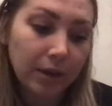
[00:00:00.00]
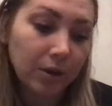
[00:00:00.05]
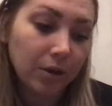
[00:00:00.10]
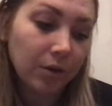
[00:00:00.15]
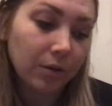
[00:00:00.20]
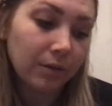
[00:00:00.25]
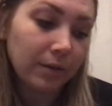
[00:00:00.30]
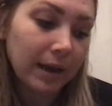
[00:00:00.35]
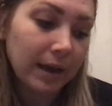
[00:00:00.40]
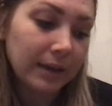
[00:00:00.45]

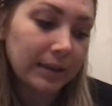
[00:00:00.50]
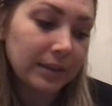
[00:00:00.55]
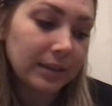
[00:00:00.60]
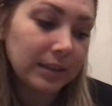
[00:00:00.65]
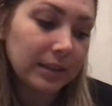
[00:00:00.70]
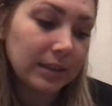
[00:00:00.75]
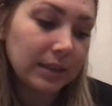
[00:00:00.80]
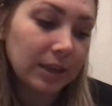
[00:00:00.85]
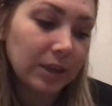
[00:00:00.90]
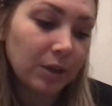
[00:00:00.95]

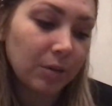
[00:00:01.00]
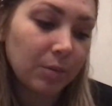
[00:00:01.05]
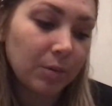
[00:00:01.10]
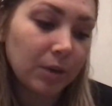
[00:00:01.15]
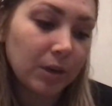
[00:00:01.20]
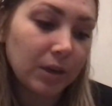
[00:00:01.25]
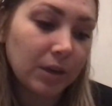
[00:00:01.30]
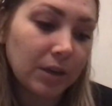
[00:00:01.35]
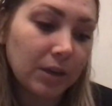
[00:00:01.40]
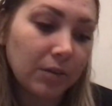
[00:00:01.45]
correct and you're
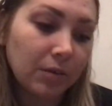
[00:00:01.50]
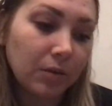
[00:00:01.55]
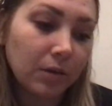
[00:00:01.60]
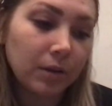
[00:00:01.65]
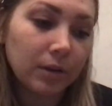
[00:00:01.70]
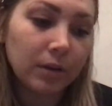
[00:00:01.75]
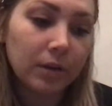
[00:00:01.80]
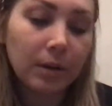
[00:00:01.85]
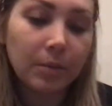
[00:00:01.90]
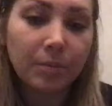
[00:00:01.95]
putting down the
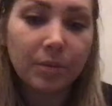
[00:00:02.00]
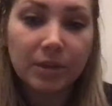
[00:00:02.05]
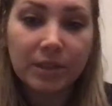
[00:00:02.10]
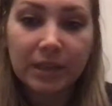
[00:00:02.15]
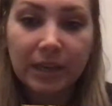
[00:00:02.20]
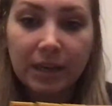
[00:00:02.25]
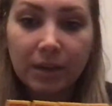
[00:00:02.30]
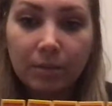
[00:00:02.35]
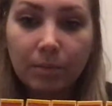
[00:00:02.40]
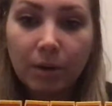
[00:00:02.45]
wrong numbers,
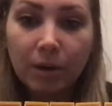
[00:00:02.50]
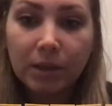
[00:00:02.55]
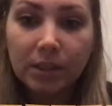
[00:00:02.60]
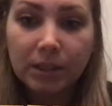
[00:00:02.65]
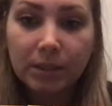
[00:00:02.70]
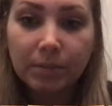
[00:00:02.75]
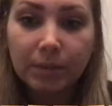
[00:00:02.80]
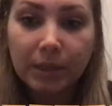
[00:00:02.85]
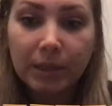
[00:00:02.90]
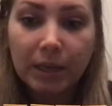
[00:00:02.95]
that could
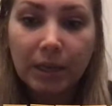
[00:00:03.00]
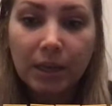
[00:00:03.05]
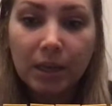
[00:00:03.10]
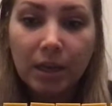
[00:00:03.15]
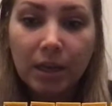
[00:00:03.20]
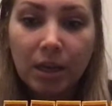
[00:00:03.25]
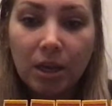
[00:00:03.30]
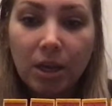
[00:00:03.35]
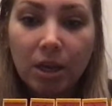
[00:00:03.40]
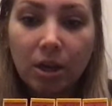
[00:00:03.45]
possibly
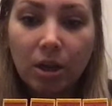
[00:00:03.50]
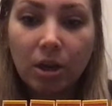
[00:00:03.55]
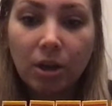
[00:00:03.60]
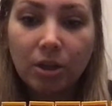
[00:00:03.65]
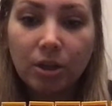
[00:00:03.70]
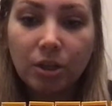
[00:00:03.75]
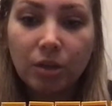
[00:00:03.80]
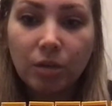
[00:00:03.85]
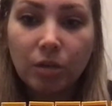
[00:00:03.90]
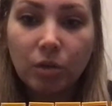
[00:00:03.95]

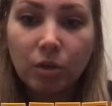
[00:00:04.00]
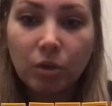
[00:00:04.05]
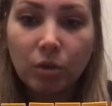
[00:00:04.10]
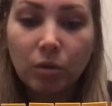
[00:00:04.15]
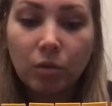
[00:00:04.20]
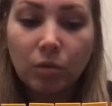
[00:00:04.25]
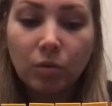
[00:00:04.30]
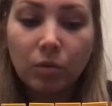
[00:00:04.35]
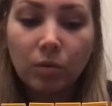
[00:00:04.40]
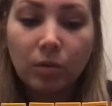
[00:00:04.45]
cause you
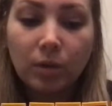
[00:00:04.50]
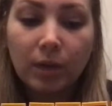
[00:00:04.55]
to